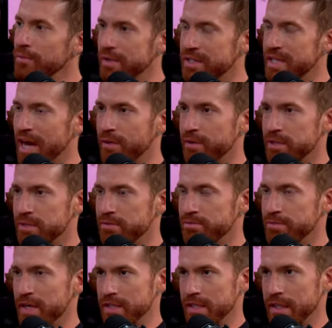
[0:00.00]
But Sai was
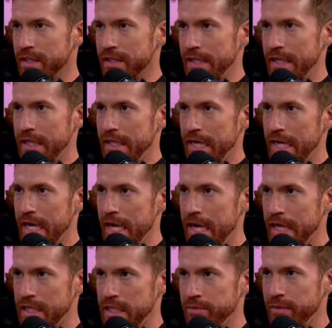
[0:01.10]
basically
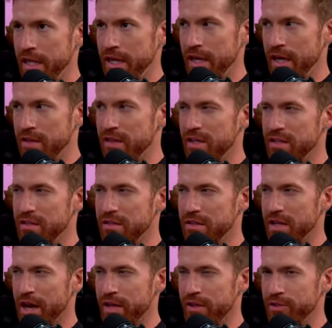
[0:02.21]
explaining, I think,
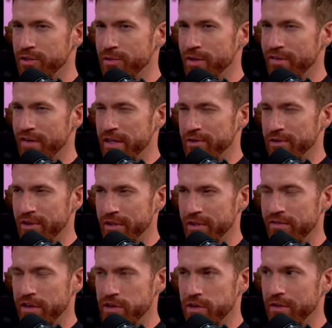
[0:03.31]
either to her face or in a
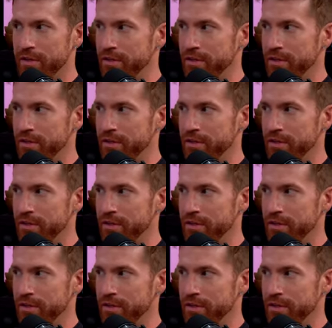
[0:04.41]
confessional. Oh, to her